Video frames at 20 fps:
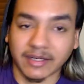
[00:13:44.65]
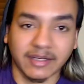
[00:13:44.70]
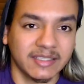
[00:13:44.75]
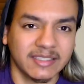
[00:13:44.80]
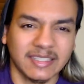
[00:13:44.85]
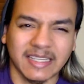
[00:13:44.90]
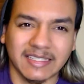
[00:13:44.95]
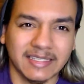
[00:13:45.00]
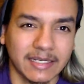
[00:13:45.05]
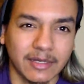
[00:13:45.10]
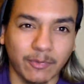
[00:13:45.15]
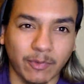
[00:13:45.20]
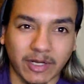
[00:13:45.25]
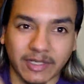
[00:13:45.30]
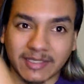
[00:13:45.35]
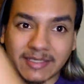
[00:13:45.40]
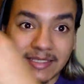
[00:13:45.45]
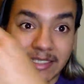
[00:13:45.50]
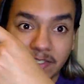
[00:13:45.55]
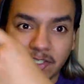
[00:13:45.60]
because I didn't want
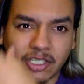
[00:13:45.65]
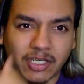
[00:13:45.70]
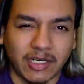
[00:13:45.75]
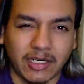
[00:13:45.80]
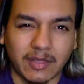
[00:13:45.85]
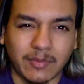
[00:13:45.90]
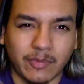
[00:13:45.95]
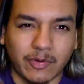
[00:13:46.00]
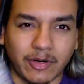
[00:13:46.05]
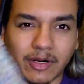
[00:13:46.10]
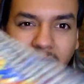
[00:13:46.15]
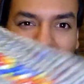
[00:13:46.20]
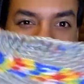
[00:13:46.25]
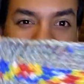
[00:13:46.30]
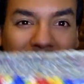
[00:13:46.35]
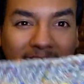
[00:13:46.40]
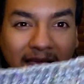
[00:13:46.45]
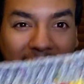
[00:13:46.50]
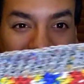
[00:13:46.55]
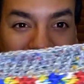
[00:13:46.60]
to cinch it anymore.
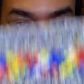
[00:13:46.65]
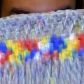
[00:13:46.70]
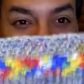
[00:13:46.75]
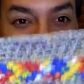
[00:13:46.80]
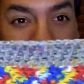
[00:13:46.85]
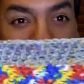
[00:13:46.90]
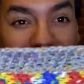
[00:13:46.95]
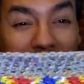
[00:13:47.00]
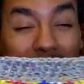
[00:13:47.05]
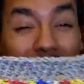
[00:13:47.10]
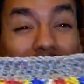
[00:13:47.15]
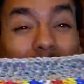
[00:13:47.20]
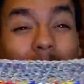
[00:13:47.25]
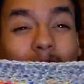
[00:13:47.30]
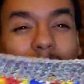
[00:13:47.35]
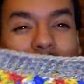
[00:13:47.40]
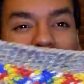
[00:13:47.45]
I did try this on